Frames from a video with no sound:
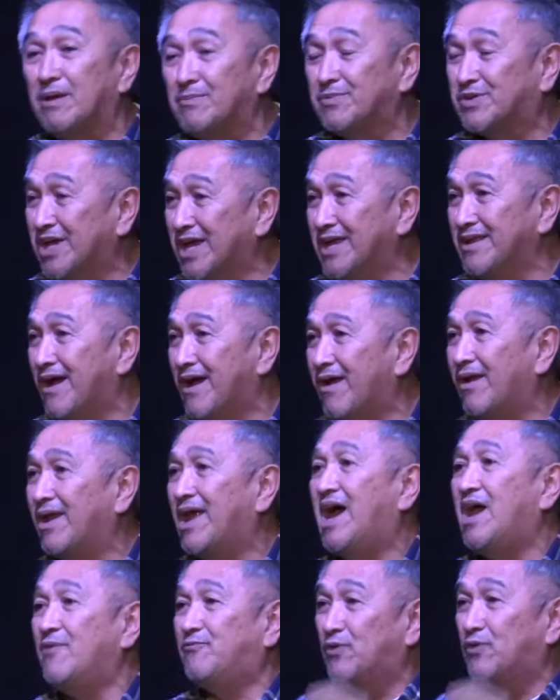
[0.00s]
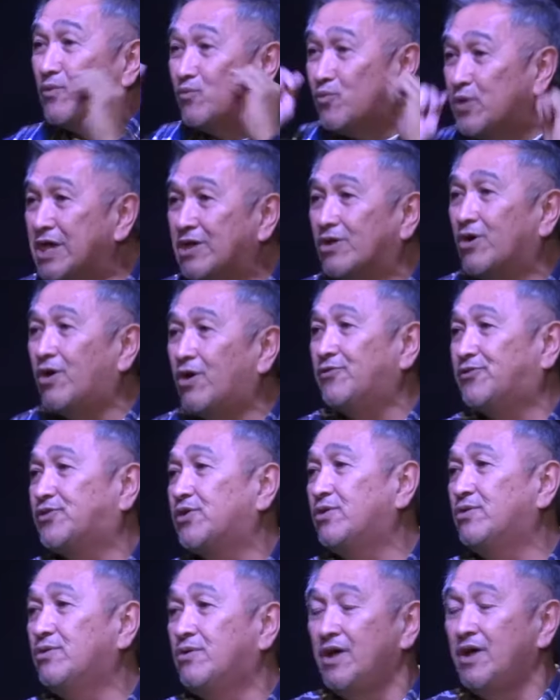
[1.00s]
in our life, when we go
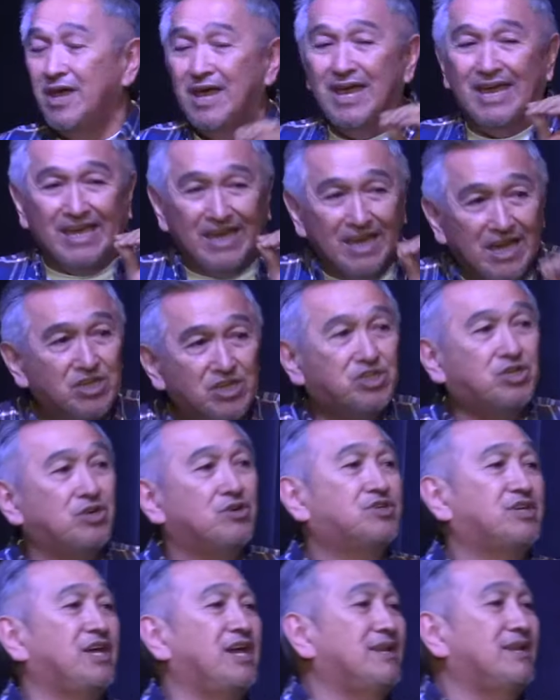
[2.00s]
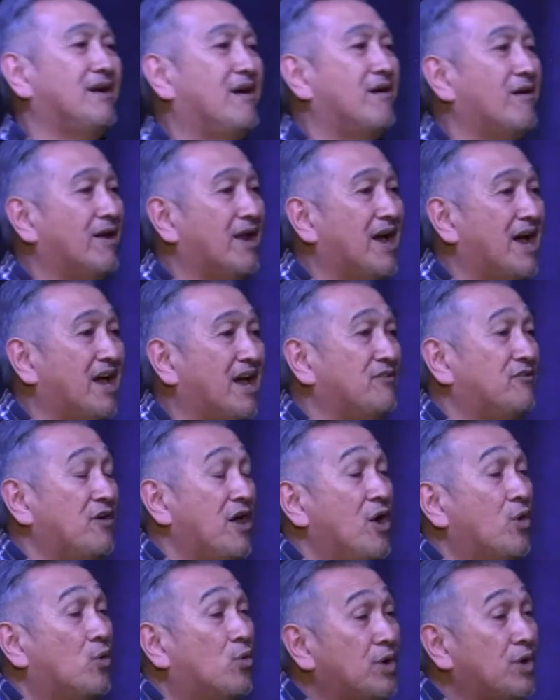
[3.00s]
through issues in our life,
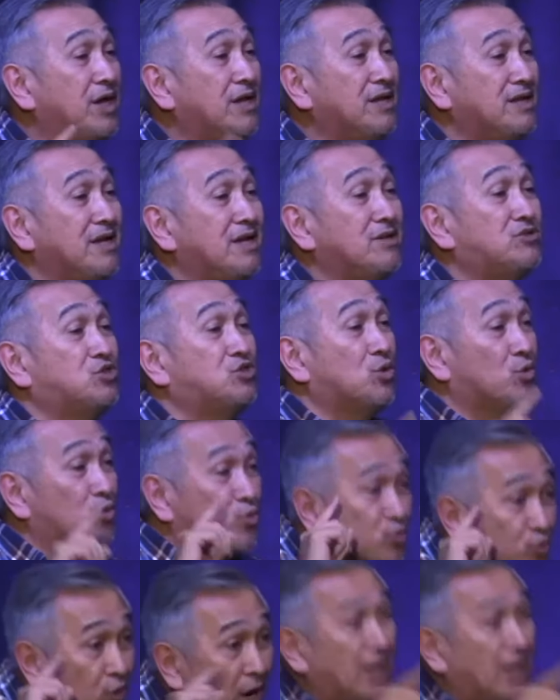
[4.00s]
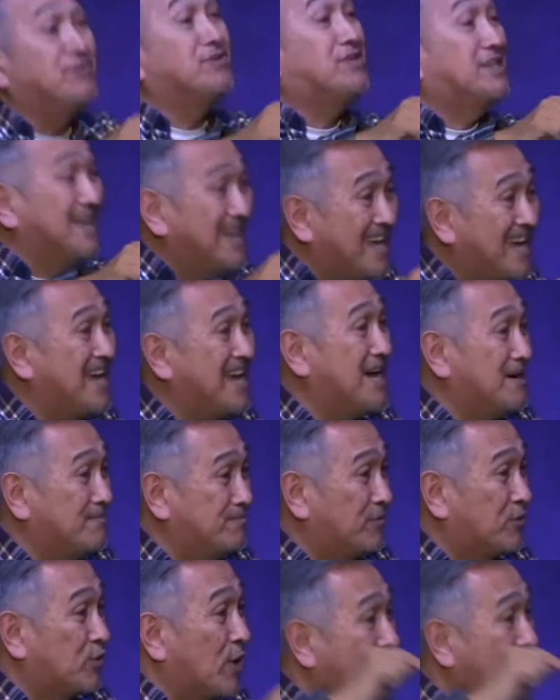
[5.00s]
we need to run to
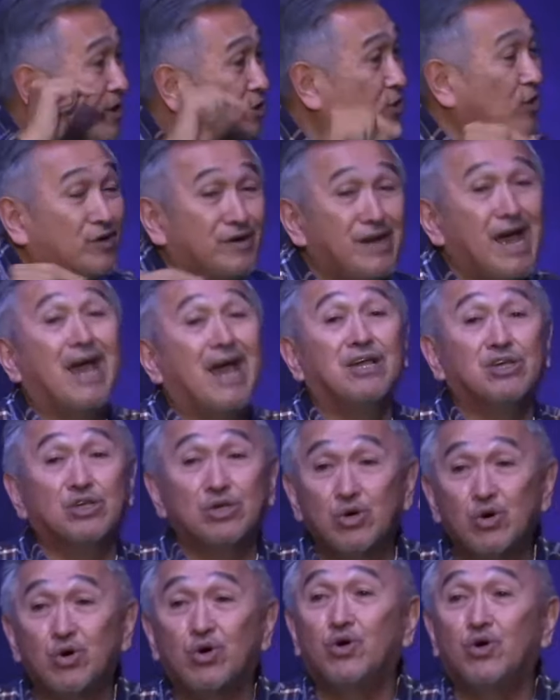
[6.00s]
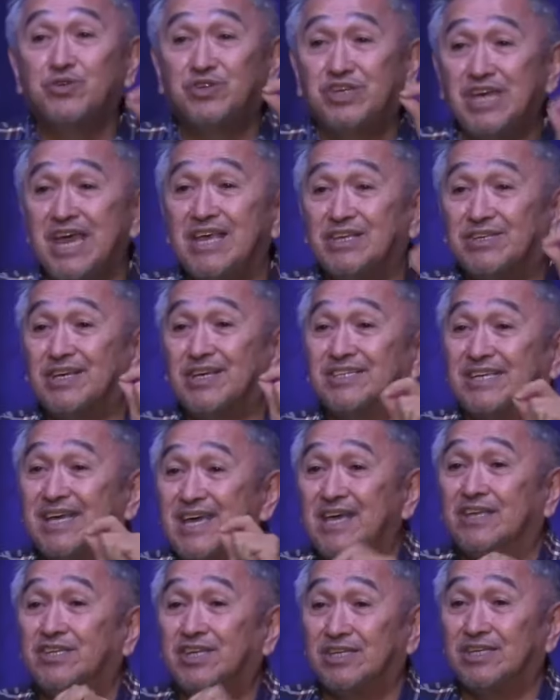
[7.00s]
Him. Recognize who Jesus
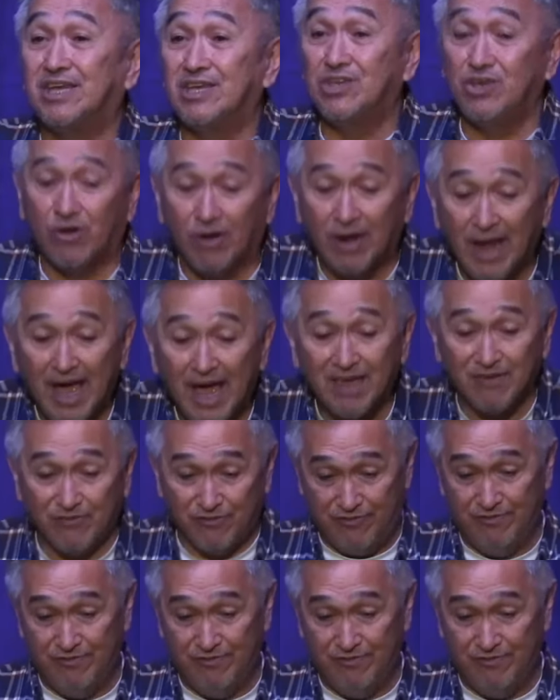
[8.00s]
is, is in your life.